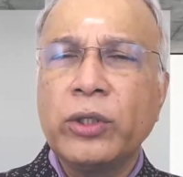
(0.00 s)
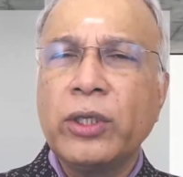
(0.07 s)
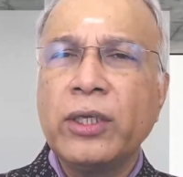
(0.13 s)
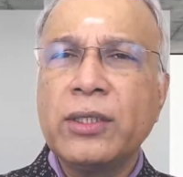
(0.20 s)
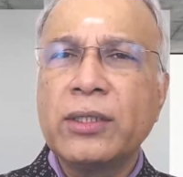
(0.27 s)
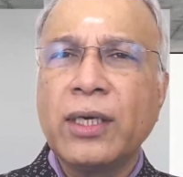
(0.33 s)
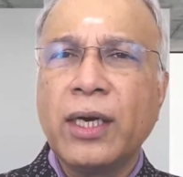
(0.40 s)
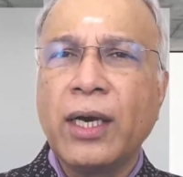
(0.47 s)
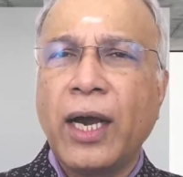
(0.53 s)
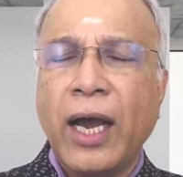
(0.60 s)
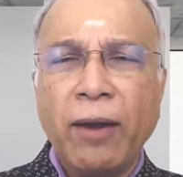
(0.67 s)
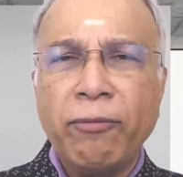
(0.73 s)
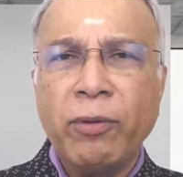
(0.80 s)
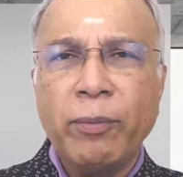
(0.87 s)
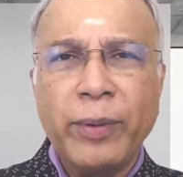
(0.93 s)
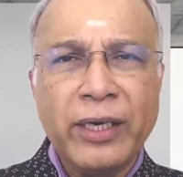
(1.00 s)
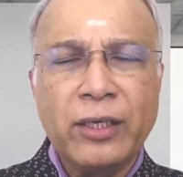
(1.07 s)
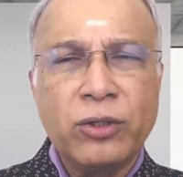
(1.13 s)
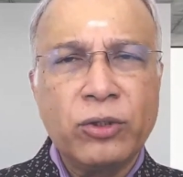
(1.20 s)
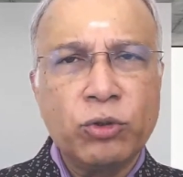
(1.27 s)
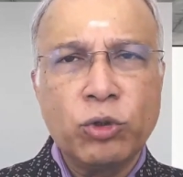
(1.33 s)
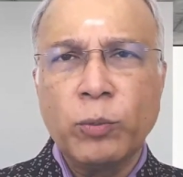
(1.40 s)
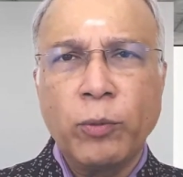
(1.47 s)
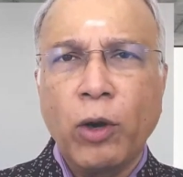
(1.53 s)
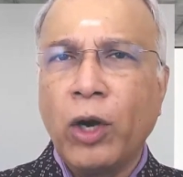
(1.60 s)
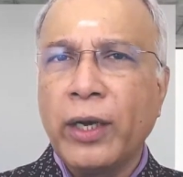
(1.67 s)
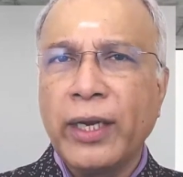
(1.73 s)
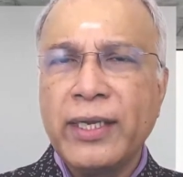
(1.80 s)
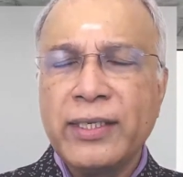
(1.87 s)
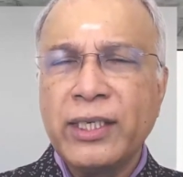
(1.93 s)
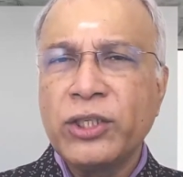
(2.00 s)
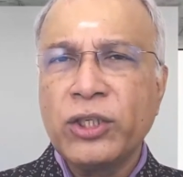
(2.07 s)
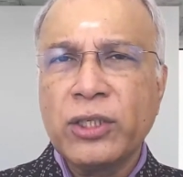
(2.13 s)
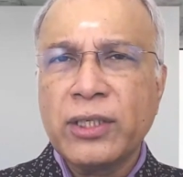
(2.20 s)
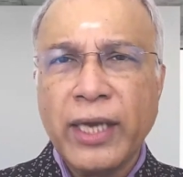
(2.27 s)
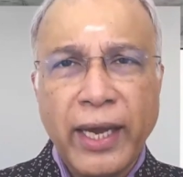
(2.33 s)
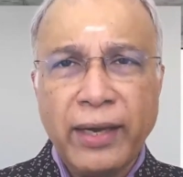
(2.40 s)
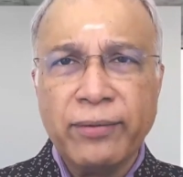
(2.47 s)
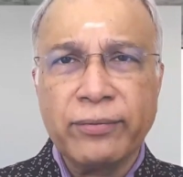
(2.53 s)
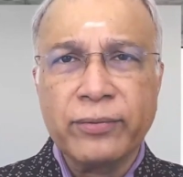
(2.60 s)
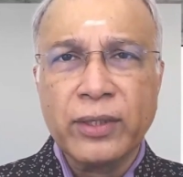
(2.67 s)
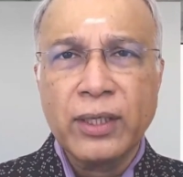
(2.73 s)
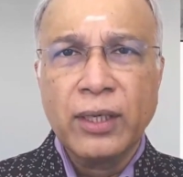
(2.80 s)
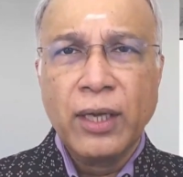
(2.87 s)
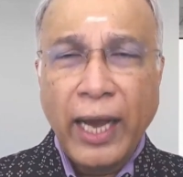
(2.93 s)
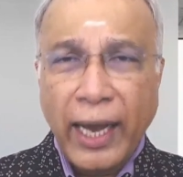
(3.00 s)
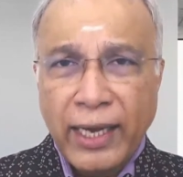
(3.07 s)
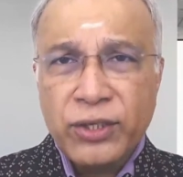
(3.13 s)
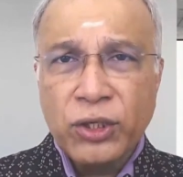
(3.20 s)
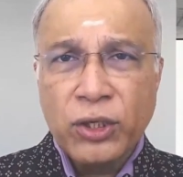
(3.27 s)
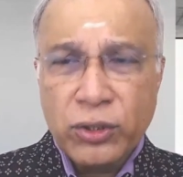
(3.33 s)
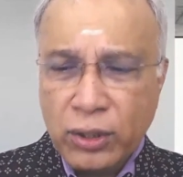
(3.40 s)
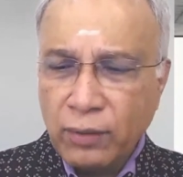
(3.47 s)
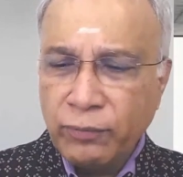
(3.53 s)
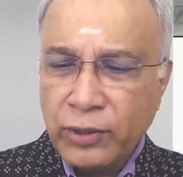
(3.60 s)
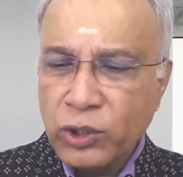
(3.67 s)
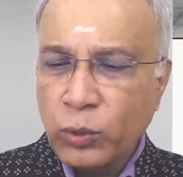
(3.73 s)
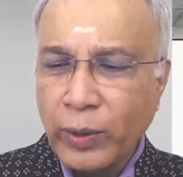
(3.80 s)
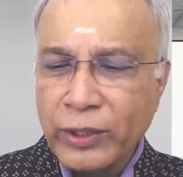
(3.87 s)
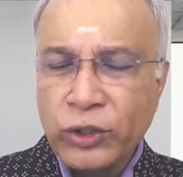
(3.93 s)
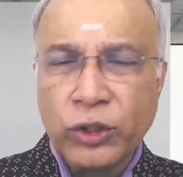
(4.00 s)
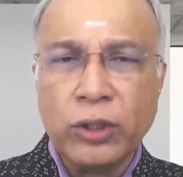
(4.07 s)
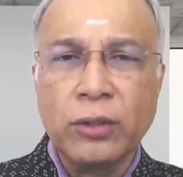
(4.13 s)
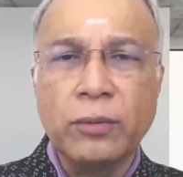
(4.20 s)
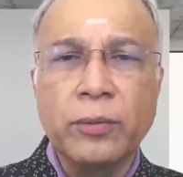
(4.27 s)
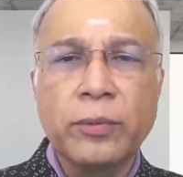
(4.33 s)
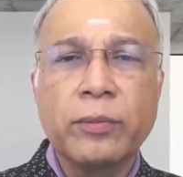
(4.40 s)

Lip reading: these alphabet soup organizations have? Ask yourself this question.